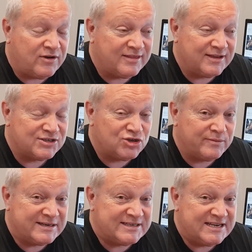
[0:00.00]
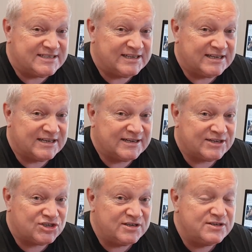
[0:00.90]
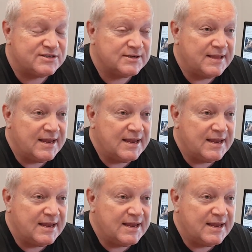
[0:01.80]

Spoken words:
I think it's going to be testing conditions.